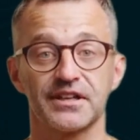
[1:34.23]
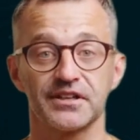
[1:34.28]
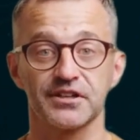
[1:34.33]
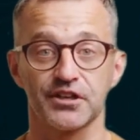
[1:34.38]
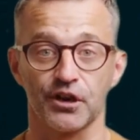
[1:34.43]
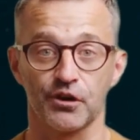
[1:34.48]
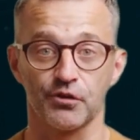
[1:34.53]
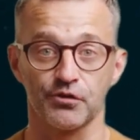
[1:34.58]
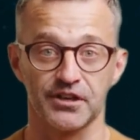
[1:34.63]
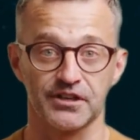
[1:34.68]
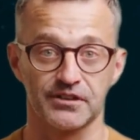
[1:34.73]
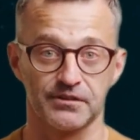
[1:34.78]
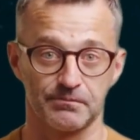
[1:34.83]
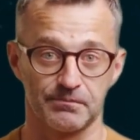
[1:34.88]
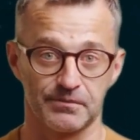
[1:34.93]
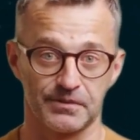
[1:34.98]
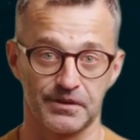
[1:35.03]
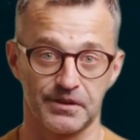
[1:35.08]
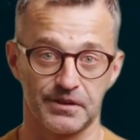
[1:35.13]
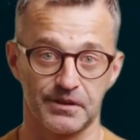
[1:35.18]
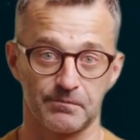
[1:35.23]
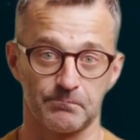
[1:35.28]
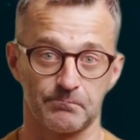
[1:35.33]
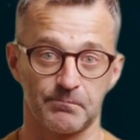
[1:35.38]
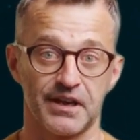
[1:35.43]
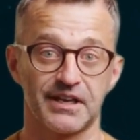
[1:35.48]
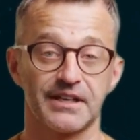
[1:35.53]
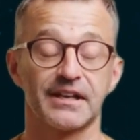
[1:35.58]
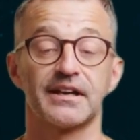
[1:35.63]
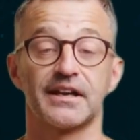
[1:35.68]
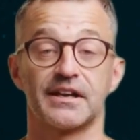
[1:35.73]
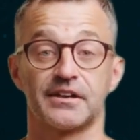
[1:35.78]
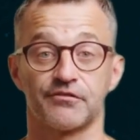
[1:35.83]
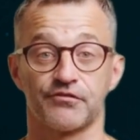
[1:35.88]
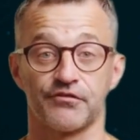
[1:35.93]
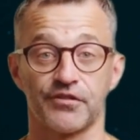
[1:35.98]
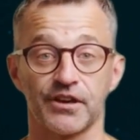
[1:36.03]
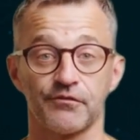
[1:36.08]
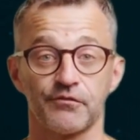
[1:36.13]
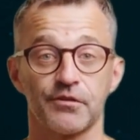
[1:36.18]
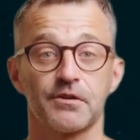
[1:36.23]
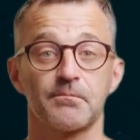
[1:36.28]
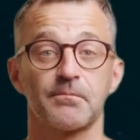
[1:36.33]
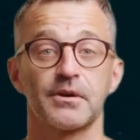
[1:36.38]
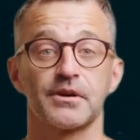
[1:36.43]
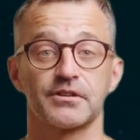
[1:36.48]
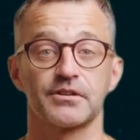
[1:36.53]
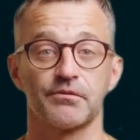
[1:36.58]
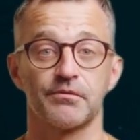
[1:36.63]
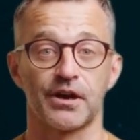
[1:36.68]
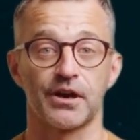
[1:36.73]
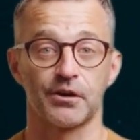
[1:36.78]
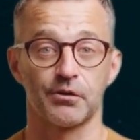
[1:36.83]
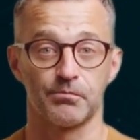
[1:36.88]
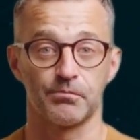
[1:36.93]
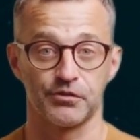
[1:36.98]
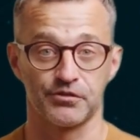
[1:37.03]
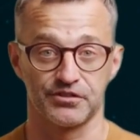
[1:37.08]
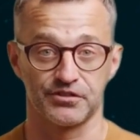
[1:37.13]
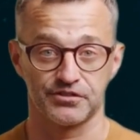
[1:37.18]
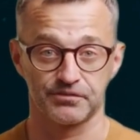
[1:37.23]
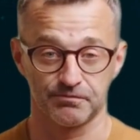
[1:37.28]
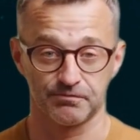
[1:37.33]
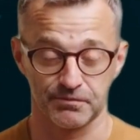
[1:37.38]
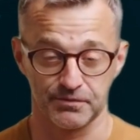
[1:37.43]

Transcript: and coding, making it a favorite among developers.